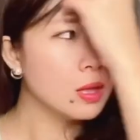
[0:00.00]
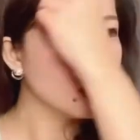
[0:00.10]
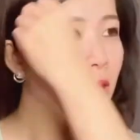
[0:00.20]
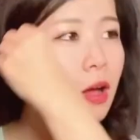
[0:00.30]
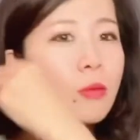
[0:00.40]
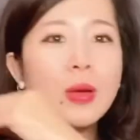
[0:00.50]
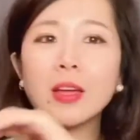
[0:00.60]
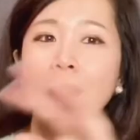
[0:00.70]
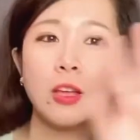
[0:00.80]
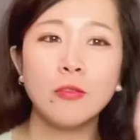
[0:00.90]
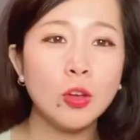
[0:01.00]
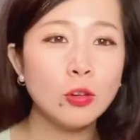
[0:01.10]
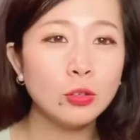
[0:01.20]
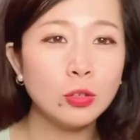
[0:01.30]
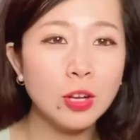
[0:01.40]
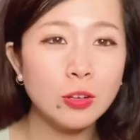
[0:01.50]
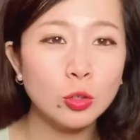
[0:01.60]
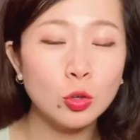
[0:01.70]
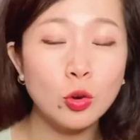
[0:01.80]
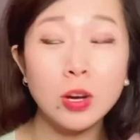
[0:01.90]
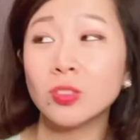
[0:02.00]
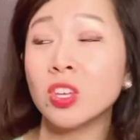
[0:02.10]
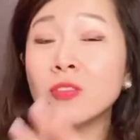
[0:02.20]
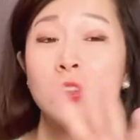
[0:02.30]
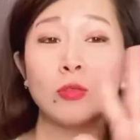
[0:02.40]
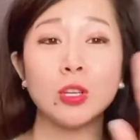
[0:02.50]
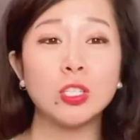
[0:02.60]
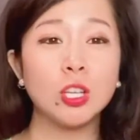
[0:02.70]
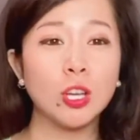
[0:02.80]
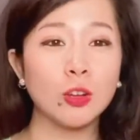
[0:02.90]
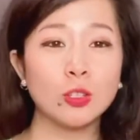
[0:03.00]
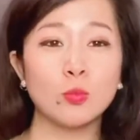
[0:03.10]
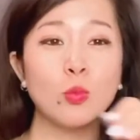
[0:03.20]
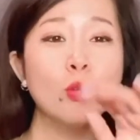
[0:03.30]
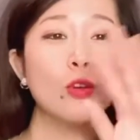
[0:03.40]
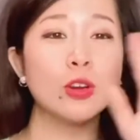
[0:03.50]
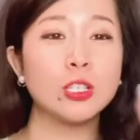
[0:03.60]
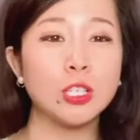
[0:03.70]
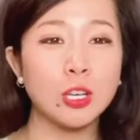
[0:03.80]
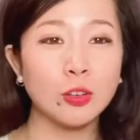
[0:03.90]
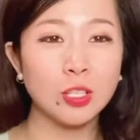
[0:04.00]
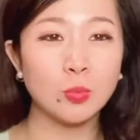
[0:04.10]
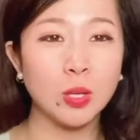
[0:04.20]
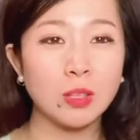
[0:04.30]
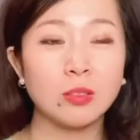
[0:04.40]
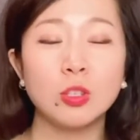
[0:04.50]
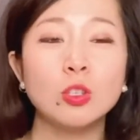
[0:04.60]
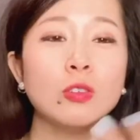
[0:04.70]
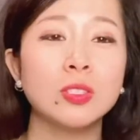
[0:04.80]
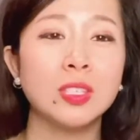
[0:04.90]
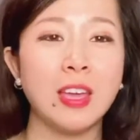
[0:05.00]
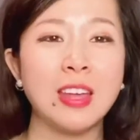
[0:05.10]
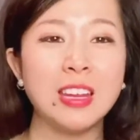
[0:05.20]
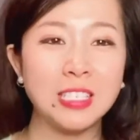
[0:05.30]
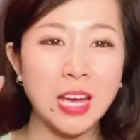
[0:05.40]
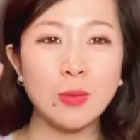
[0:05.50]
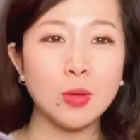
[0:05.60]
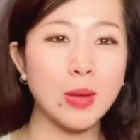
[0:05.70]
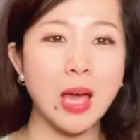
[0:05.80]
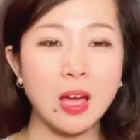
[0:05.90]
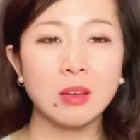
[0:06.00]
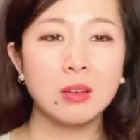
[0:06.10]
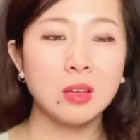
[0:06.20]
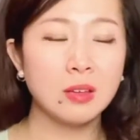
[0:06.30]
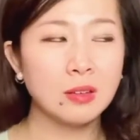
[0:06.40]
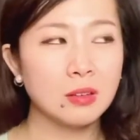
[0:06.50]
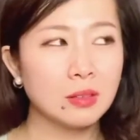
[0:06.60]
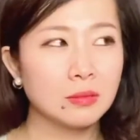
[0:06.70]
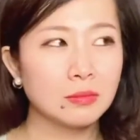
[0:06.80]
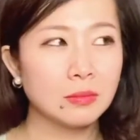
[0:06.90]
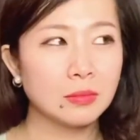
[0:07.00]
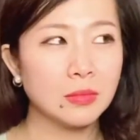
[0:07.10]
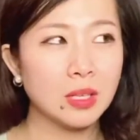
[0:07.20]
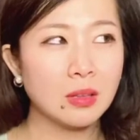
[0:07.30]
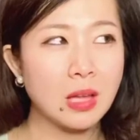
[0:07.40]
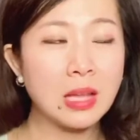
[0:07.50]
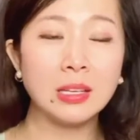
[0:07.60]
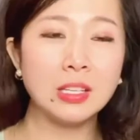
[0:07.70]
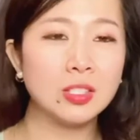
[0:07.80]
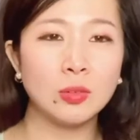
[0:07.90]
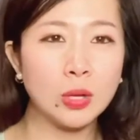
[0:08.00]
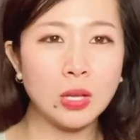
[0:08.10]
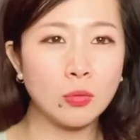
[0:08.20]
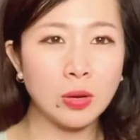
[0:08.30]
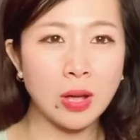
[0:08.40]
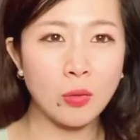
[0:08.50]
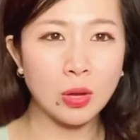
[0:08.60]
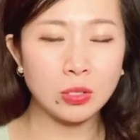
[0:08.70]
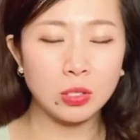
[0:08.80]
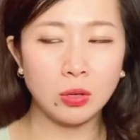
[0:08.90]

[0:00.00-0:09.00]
oh my god if you go to their store it's even ridiculous more ridiculous because you don't see any Tabby bag. at least the week when i went to